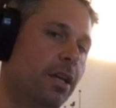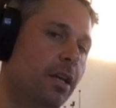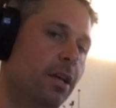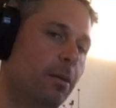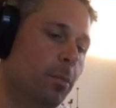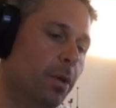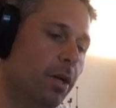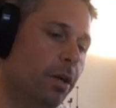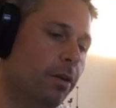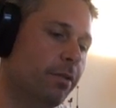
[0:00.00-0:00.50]

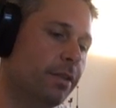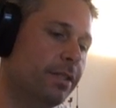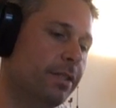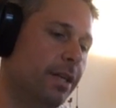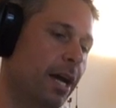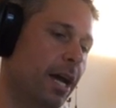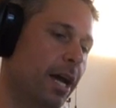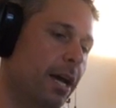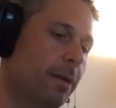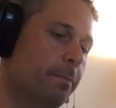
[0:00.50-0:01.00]
But over
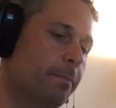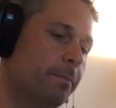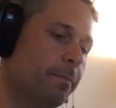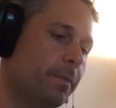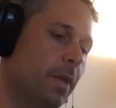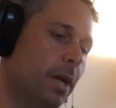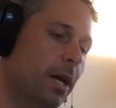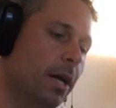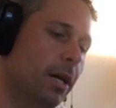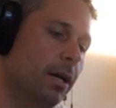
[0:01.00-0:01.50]
time,
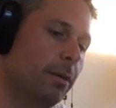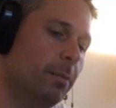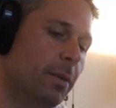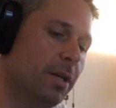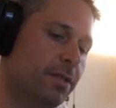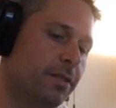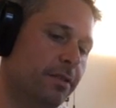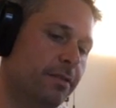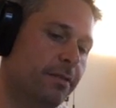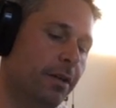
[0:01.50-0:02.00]
I
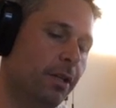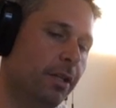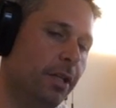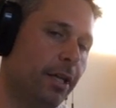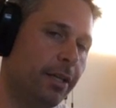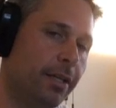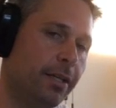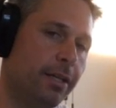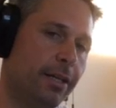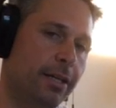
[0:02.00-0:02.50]
just felt
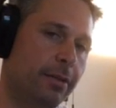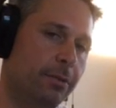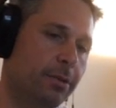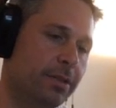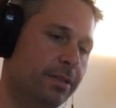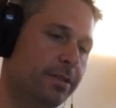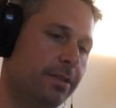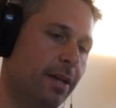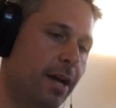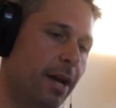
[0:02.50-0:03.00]
like it
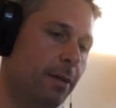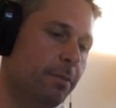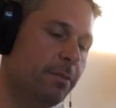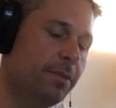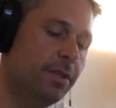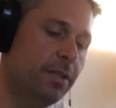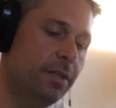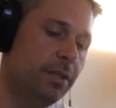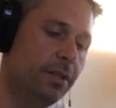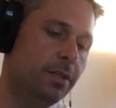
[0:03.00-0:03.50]
was time
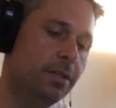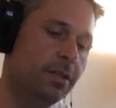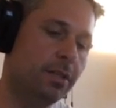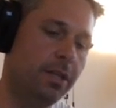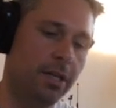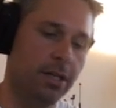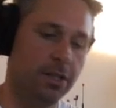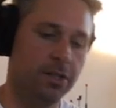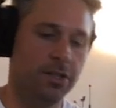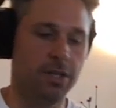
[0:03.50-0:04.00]
to
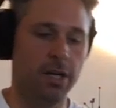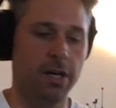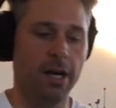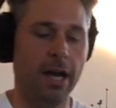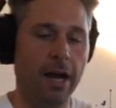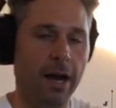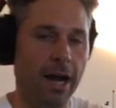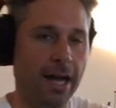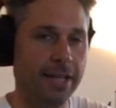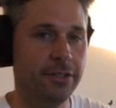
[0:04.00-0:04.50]
kind of share
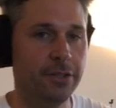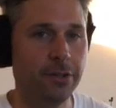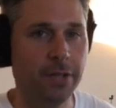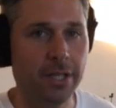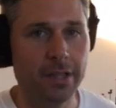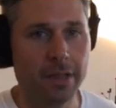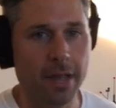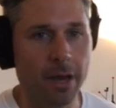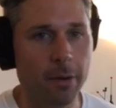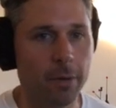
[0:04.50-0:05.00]
how I do
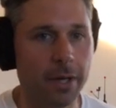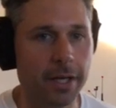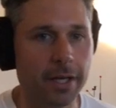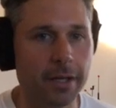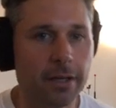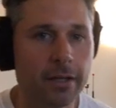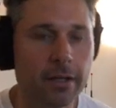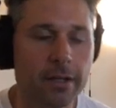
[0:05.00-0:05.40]
it. That way,